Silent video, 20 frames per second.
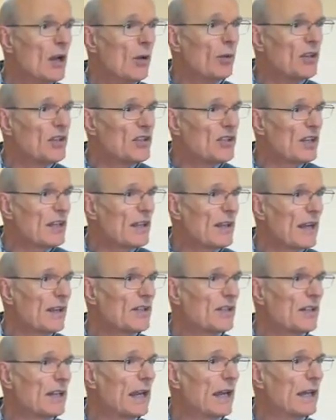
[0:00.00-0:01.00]
We see
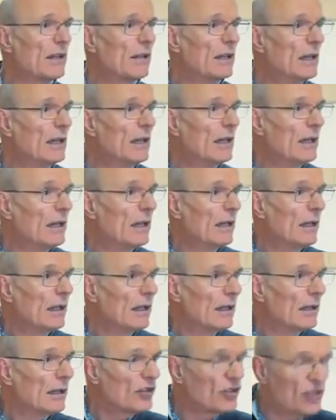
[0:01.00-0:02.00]
that in
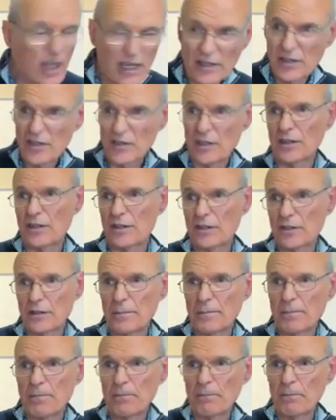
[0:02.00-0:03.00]
Genesis.